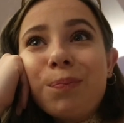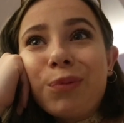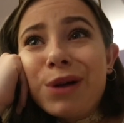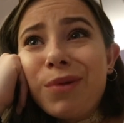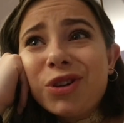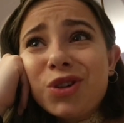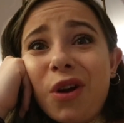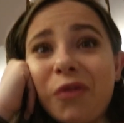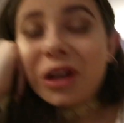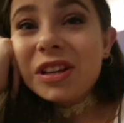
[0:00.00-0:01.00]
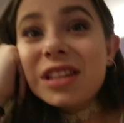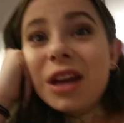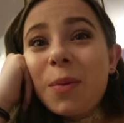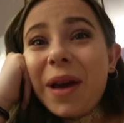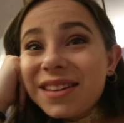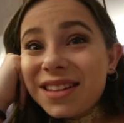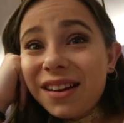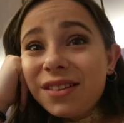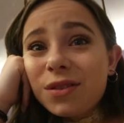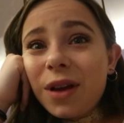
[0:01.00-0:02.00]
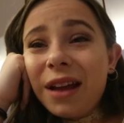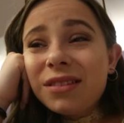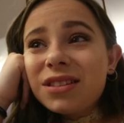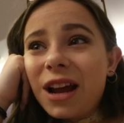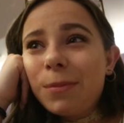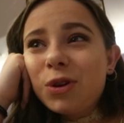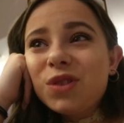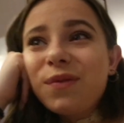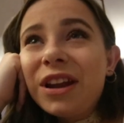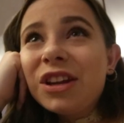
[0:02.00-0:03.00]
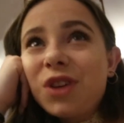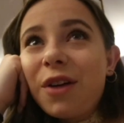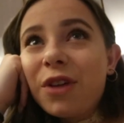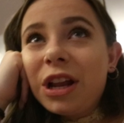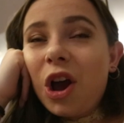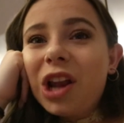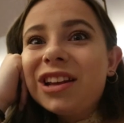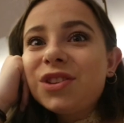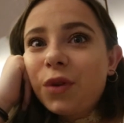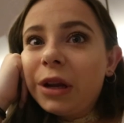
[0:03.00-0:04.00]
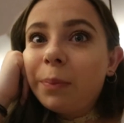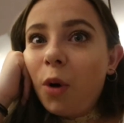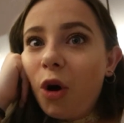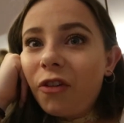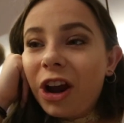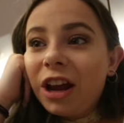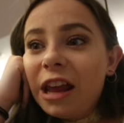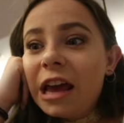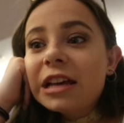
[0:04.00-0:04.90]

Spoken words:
do nothing. Because the entertainment's finished like really early, it's really boring.